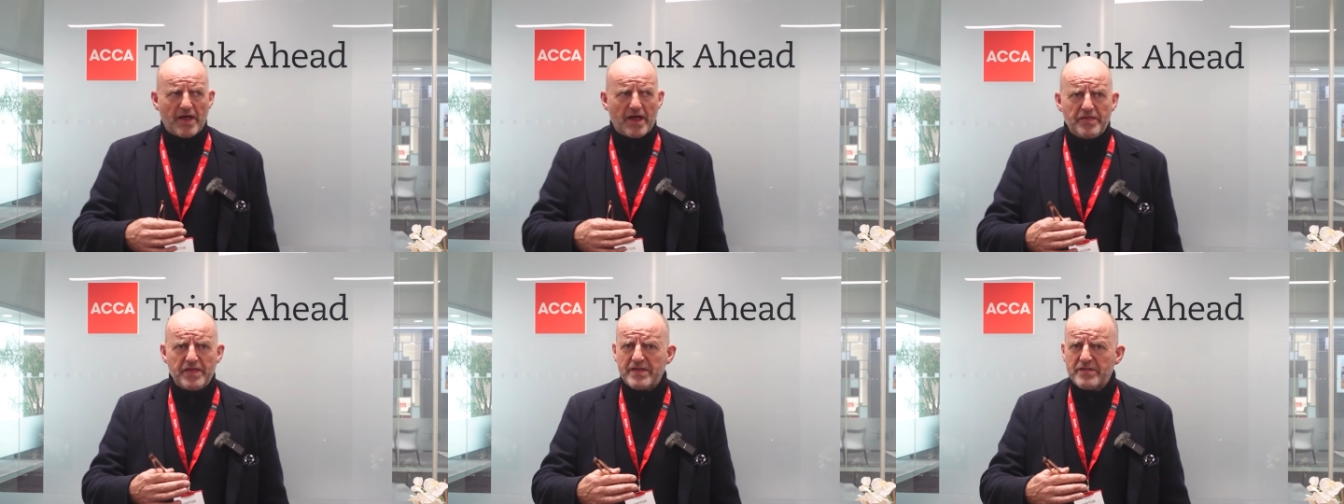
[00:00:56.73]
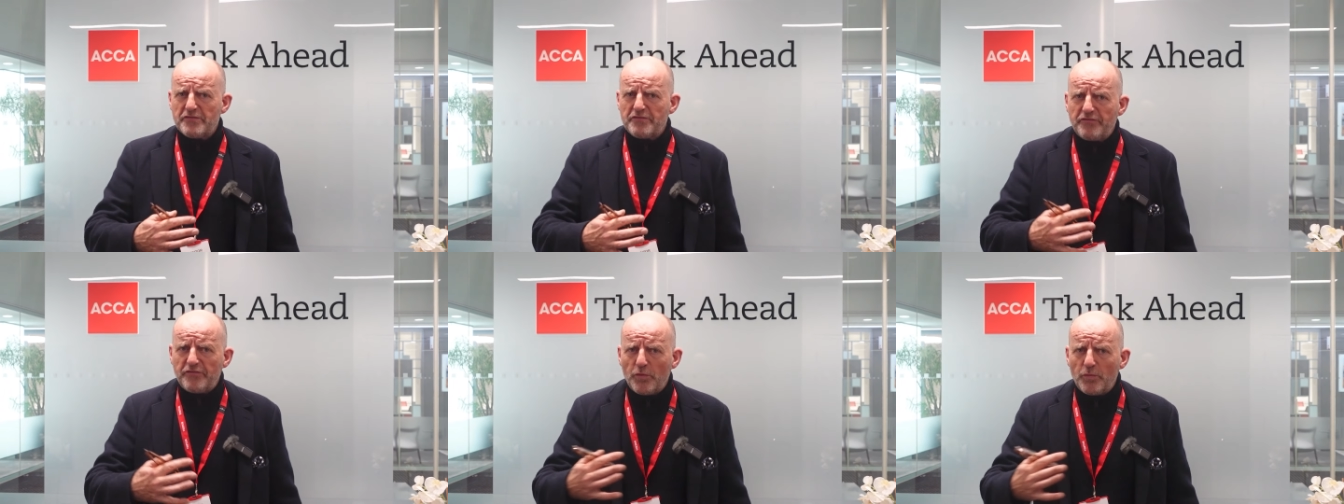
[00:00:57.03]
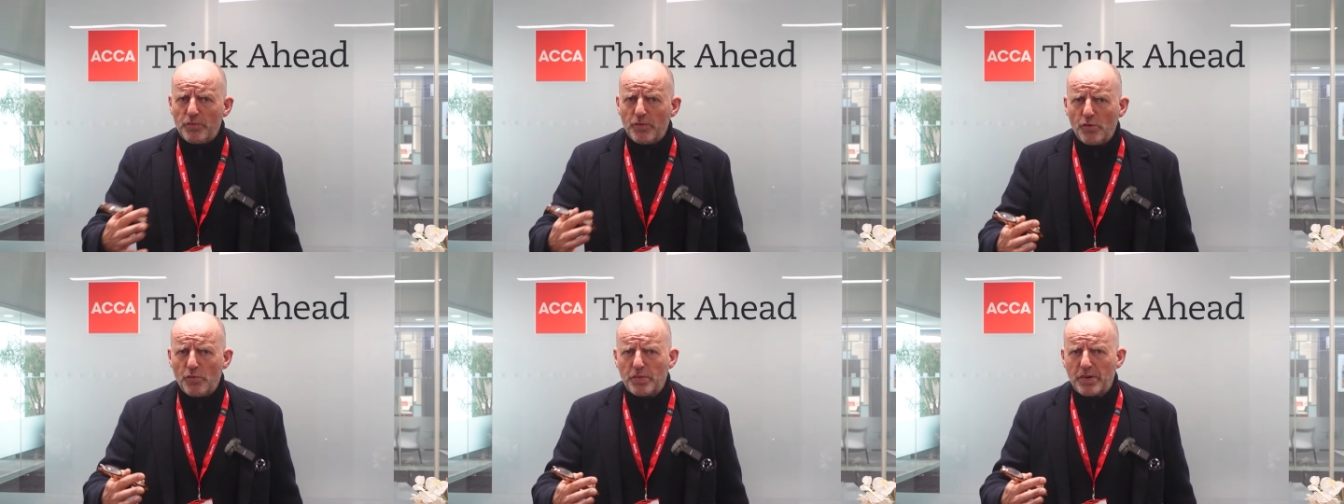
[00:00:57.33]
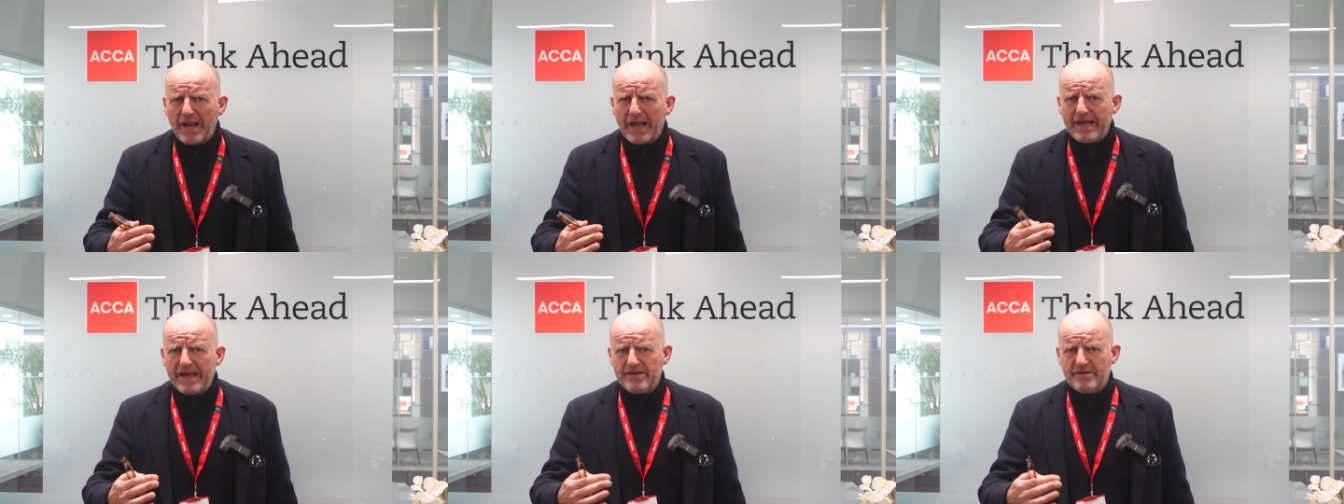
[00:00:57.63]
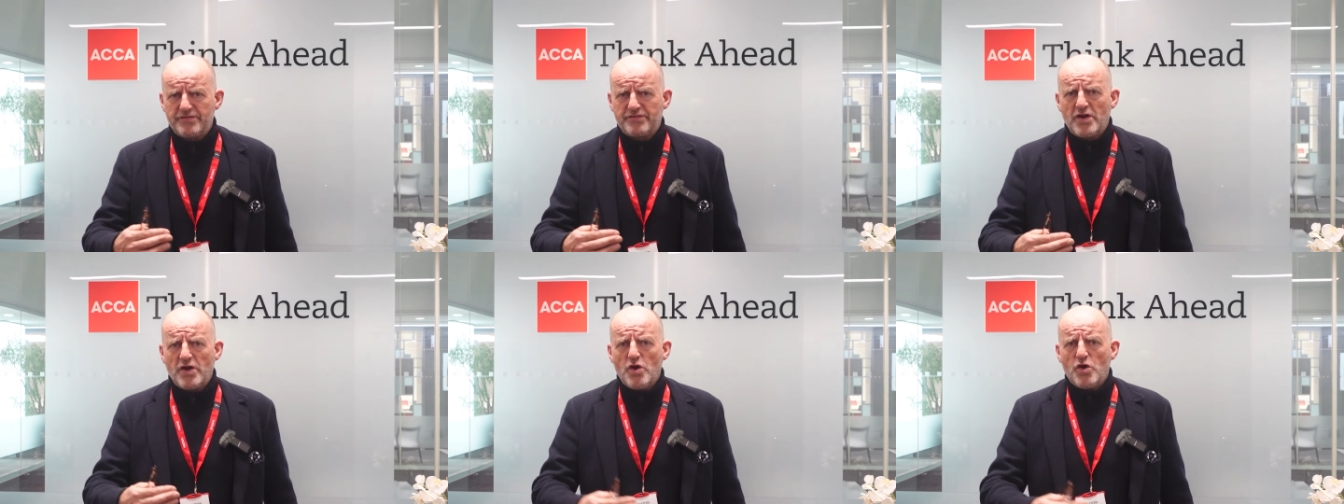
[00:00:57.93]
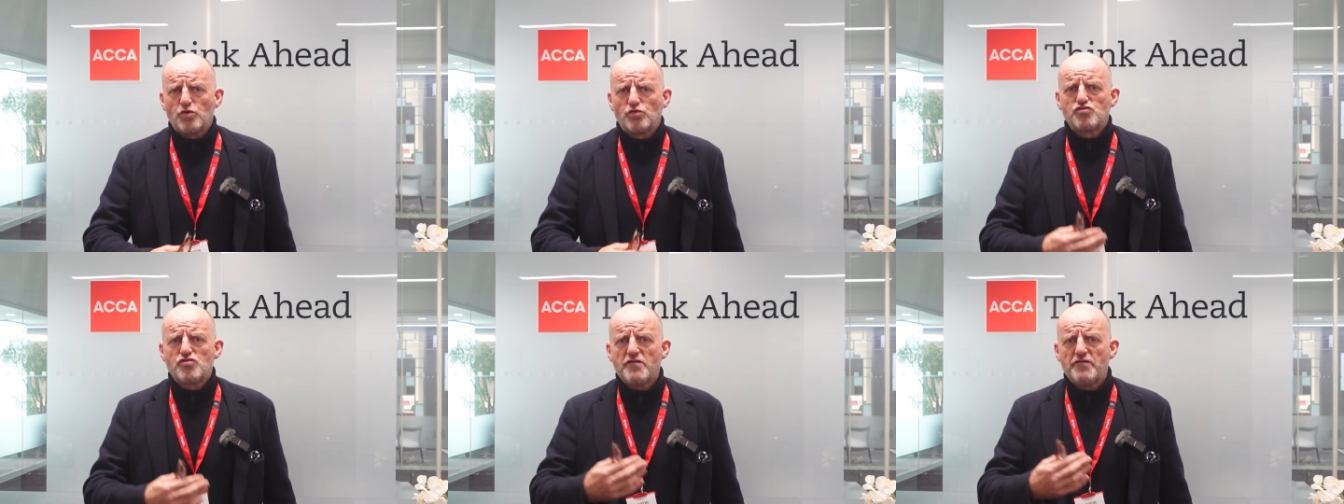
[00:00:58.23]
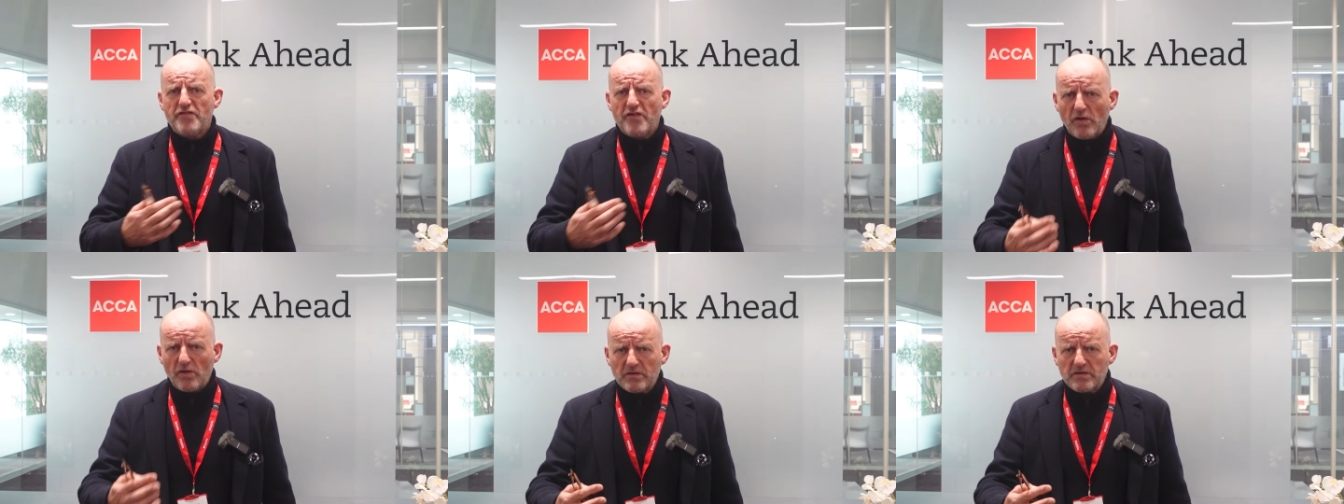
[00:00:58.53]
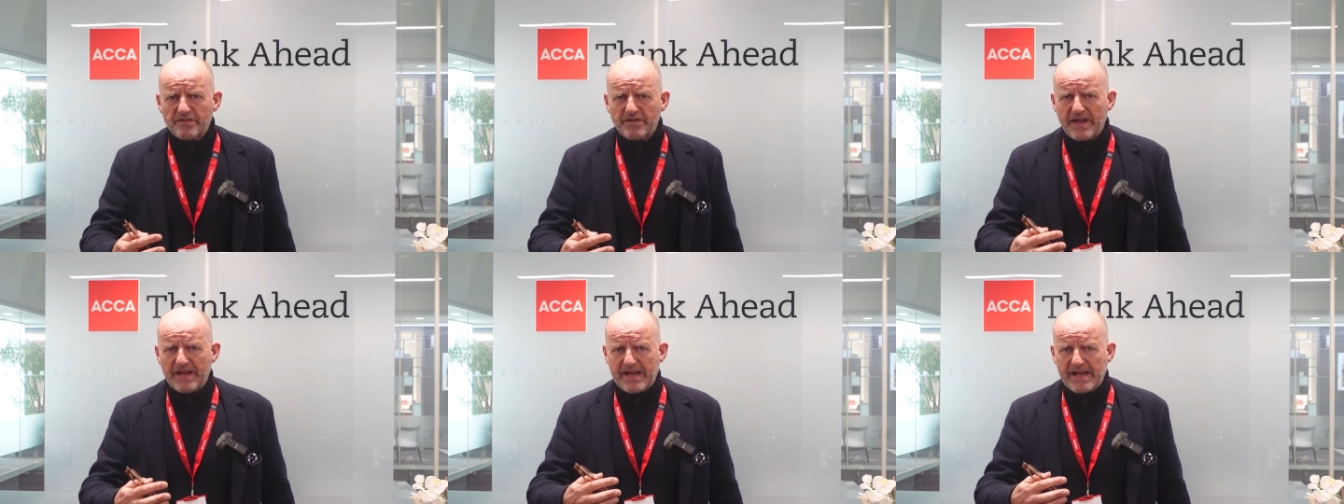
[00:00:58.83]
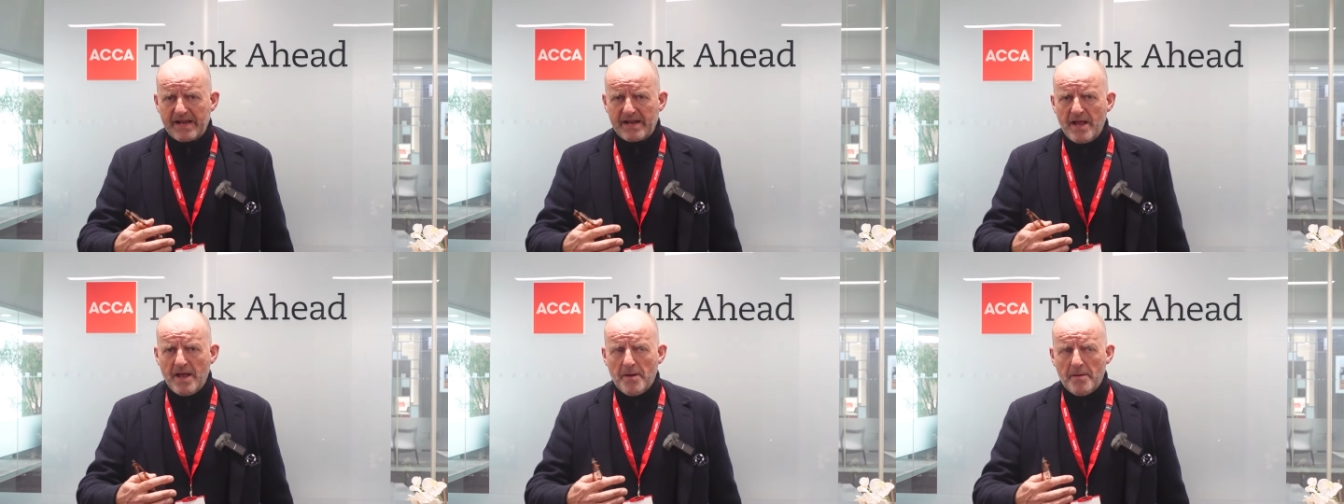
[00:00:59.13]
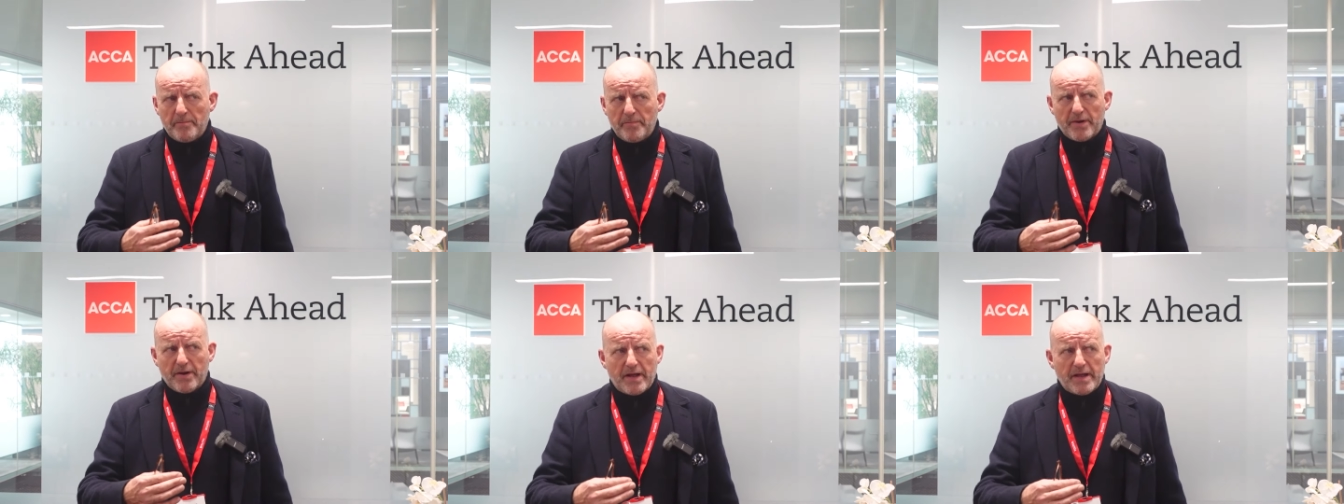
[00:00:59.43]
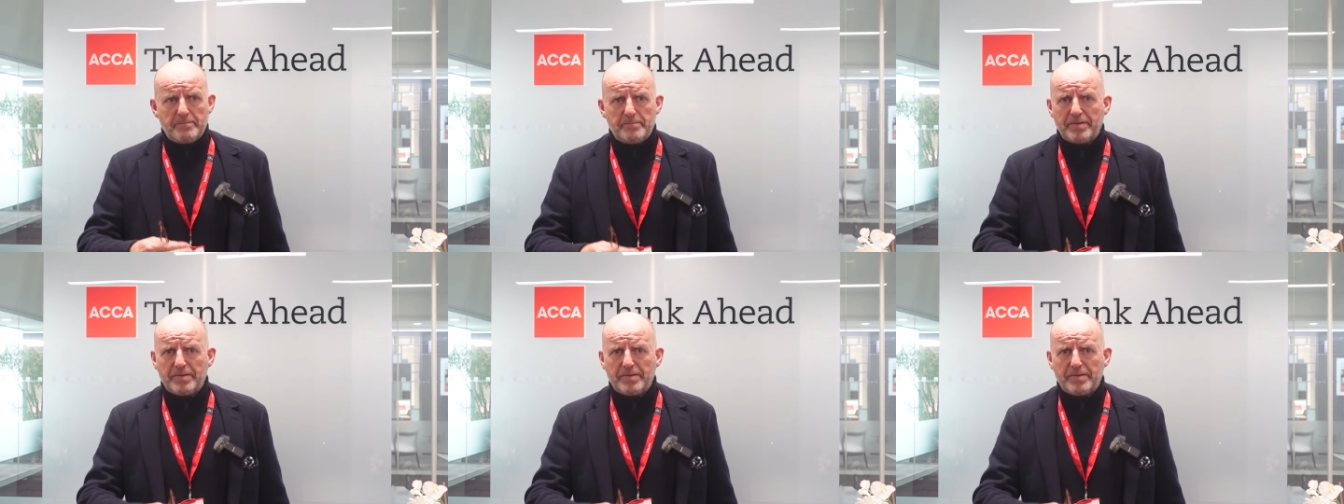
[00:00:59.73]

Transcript: I think, the football players revolting by